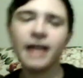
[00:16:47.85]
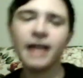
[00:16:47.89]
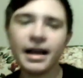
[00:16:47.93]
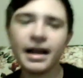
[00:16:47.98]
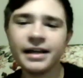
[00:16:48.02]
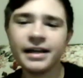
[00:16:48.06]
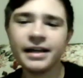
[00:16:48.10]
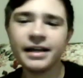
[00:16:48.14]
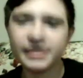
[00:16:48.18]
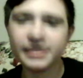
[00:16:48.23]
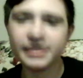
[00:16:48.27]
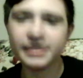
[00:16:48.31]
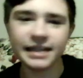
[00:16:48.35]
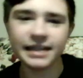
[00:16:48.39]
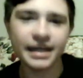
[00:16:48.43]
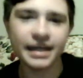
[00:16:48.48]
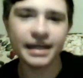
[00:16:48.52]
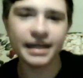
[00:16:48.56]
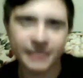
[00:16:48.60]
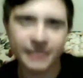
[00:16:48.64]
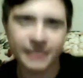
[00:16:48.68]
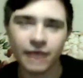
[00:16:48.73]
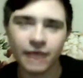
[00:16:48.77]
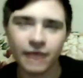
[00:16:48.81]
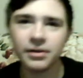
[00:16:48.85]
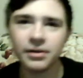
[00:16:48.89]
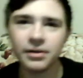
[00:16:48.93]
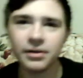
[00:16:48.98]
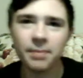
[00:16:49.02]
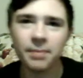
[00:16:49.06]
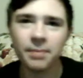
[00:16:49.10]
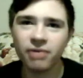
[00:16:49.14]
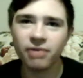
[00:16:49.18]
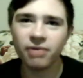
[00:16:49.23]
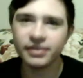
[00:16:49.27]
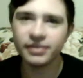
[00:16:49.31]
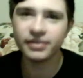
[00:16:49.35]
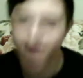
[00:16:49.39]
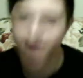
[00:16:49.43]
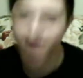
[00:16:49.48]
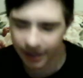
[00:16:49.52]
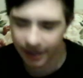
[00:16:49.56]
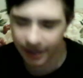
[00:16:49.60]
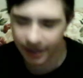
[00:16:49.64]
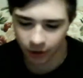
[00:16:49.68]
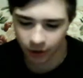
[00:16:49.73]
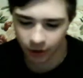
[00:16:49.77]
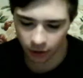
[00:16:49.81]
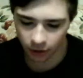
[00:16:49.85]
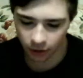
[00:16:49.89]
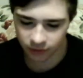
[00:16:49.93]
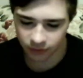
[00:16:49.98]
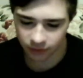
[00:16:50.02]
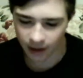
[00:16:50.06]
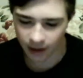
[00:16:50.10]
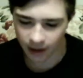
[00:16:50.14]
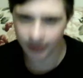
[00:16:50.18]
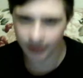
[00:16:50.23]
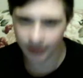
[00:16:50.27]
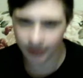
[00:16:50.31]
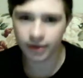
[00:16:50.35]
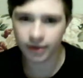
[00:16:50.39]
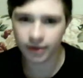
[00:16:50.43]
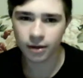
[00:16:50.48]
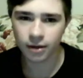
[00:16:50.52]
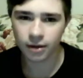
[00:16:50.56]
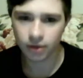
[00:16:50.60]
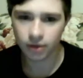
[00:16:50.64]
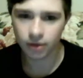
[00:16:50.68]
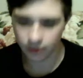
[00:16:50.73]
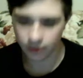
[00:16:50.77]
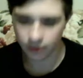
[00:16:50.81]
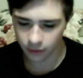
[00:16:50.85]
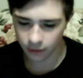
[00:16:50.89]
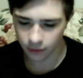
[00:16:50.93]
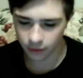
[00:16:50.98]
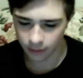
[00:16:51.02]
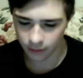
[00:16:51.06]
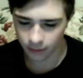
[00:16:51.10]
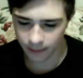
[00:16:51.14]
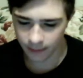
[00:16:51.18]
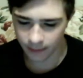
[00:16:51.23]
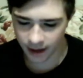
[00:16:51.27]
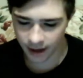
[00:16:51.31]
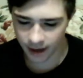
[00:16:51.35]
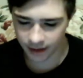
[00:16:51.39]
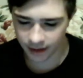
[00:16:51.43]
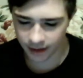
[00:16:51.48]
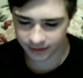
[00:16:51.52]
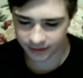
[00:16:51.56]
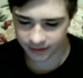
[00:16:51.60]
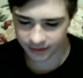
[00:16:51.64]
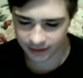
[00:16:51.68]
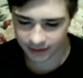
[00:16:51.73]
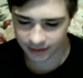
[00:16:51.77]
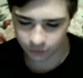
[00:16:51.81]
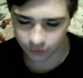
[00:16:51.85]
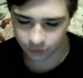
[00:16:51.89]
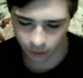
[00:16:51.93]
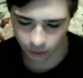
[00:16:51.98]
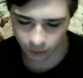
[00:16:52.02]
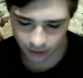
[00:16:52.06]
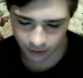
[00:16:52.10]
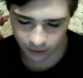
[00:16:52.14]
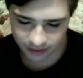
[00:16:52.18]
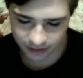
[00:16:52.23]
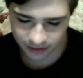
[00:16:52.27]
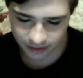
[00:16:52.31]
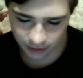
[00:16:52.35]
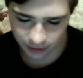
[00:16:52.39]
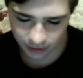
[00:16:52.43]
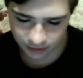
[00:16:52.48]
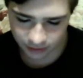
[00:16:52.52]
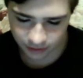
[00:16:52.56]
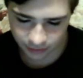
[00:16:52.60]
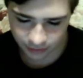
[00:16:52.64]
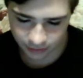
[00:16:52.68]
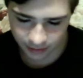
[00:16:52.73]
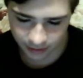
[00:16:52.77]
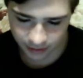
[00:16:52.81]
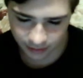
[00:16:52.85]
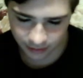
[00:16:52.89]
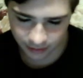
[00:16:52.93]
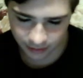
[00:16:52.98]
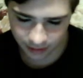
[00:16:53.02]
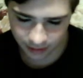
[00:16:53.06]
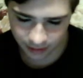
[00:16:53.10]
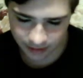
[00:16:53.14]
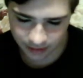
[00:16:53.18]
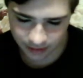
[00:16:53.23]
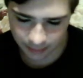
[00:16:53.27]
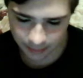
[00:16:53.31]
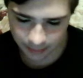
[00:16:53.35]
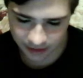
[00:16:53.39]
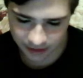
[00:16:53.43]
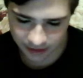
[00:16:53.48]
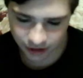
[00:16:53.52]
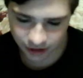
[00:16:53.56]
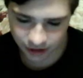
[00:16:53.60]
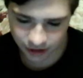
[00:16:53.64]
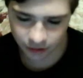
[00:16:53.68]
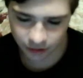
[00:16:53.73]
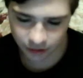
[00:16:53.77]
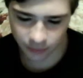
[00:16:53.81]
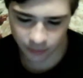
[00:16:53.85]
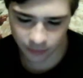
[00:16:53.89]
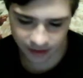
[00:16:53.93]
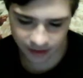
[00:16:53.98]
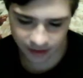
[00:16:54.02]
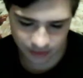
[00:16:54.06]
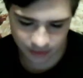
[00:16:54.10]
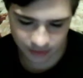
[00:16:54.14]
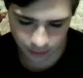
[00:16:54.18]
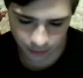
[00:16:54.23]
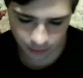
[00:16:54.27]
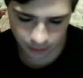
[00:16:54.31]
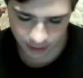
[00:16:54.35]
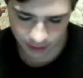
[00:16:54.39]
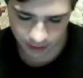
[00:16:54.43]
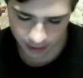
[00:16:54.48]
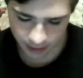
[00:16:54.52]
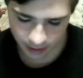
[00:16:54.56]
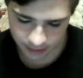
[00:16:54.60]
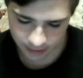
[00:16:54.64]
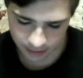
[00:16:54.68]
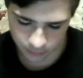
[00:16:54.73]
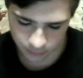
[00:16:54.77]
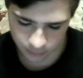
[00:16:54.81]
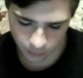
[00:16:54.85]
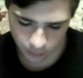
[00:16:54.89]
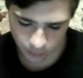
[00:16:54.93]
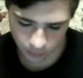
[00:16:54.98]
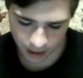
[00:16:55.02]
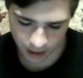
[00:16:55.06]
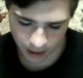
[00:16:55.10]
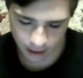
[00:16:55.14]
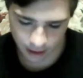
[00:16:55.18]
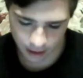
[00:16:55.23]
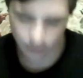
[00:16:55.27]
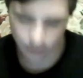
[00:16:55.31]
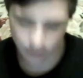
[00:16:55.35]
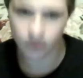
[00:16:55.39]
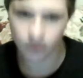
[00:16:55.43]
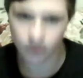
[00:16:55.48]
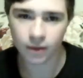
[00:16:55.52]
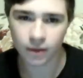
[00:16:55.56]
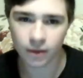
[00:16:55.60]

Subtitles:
And he is taken down at about the 10-yard line. Man, Central Arkansas is in position to win this one, guys. Wow.